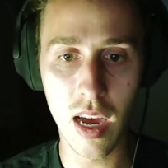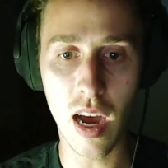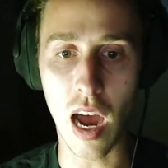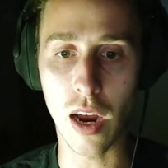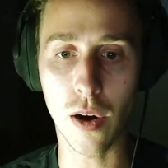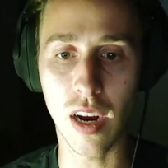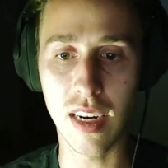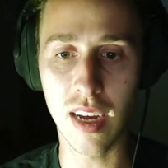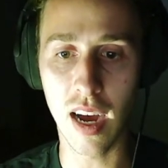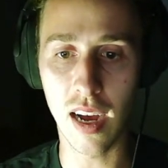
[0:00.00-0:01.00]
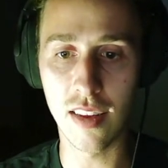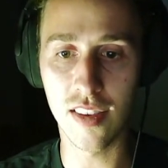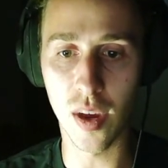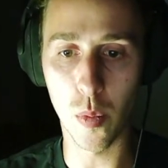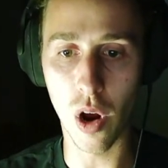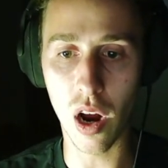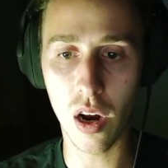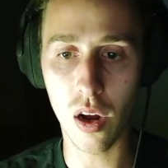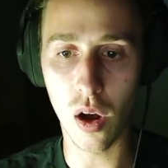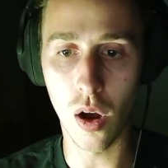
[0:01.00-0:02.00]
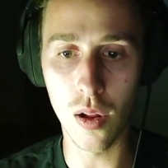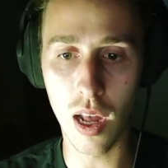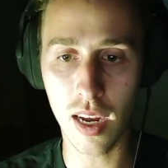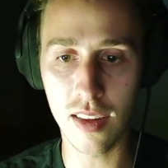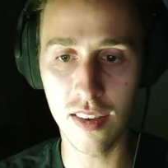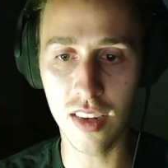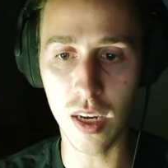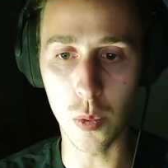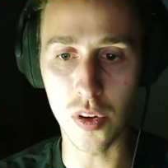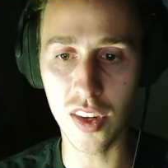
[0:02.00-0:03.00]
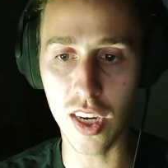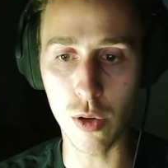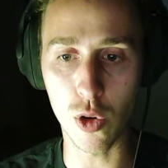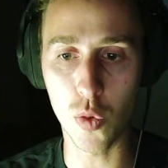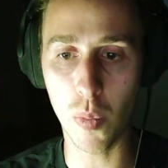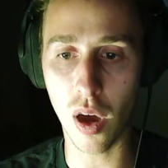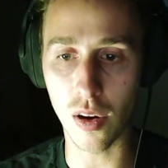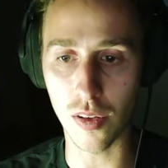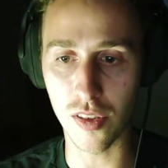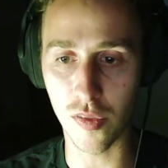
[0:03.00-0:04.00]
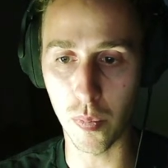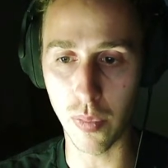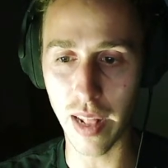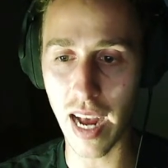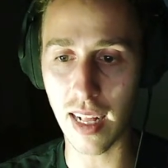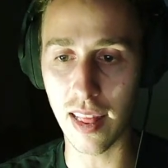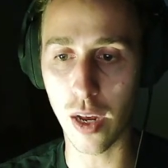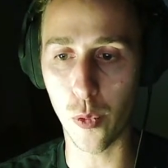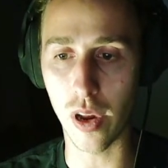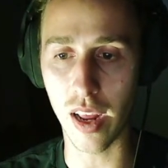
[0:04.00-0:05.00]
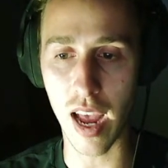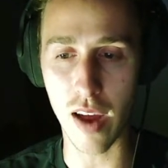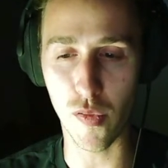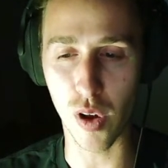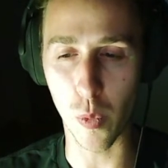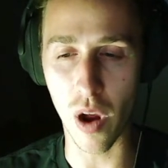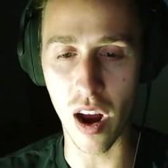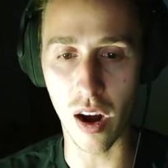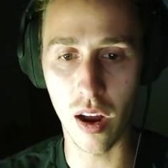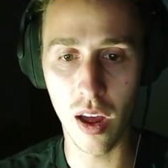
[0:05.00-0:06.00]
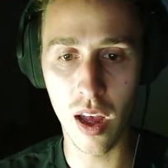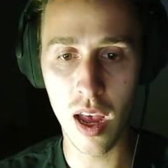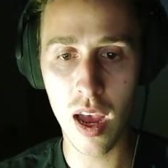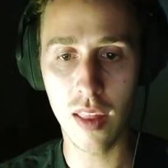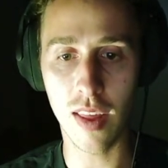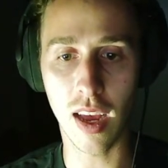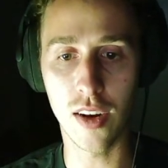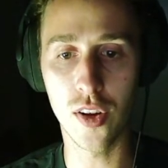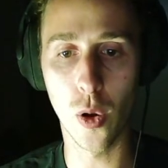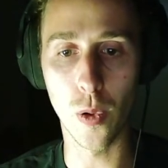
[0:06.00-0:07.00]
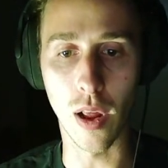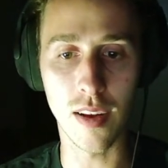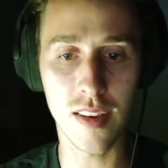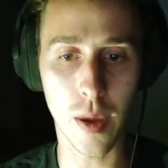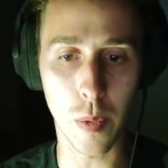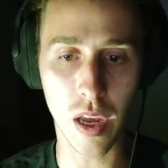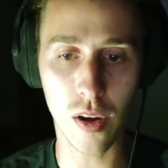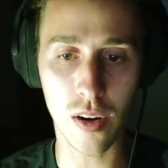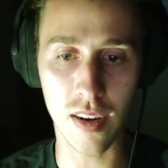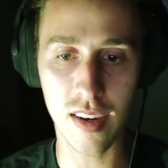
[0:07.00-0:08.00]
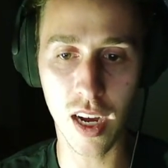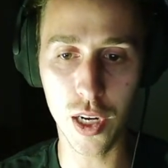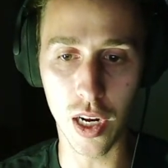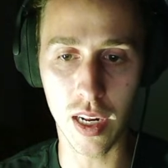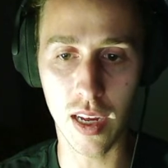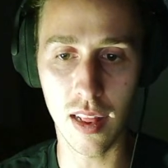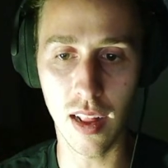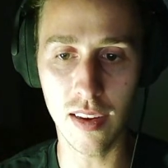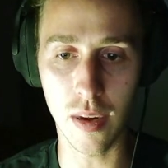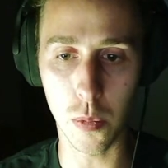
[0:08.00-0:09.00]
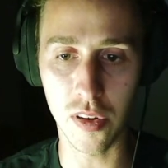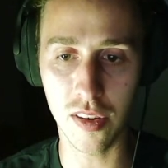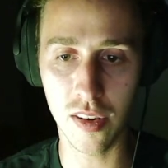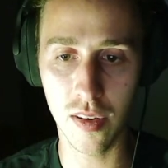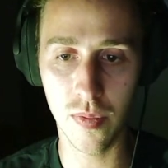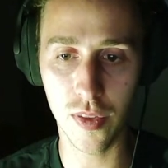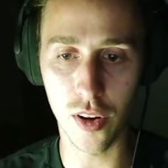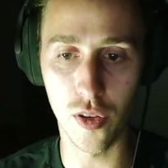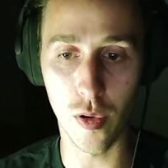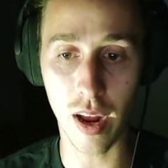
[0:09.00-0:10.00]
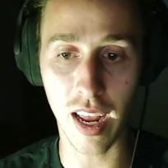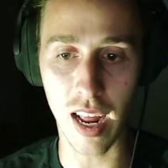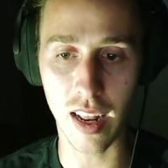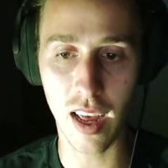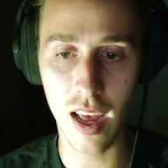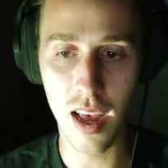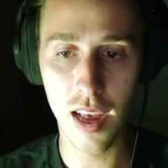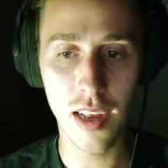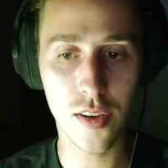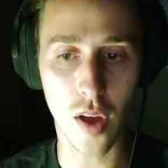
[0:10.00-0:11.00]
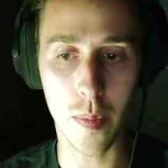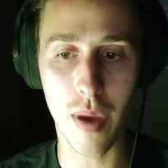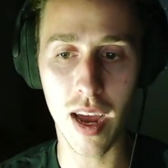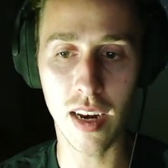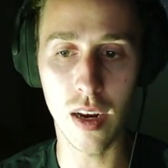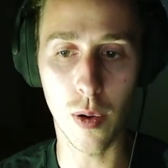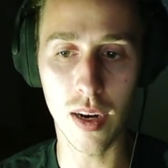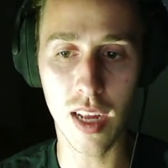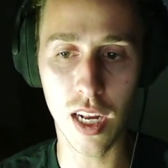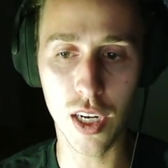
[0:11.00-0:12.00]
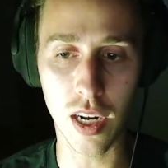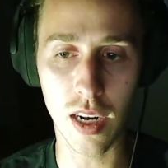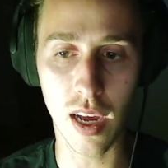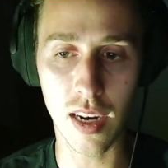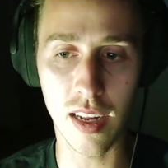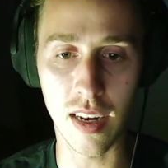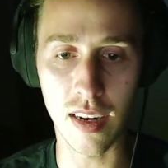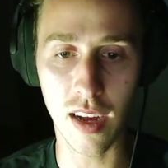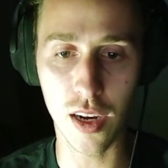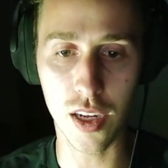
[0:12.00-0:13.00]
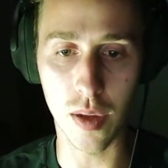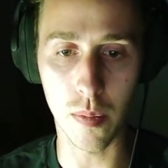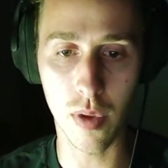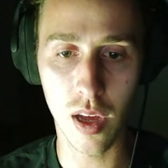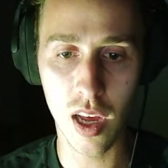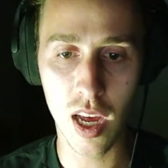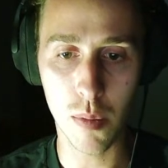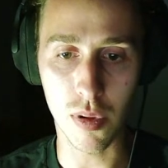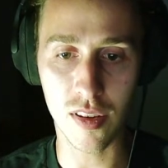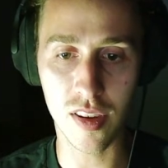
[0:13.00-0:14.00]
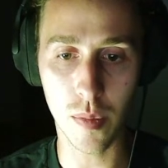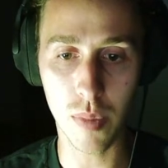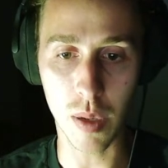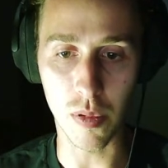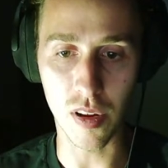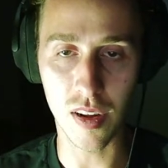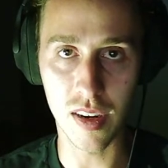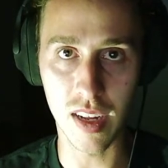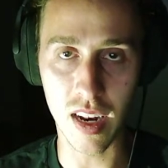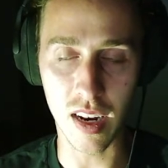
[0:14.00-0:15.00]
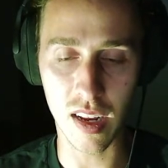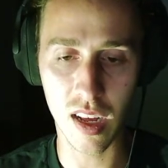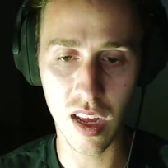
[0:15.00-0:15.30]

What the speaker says: I hurried to hide somewhere. All I could see was huge puddles of black liquid everywhere. They had told us that we couldn't touch it unless it was to drink it, so I paid no attention and didn't touch them. But some people didn't.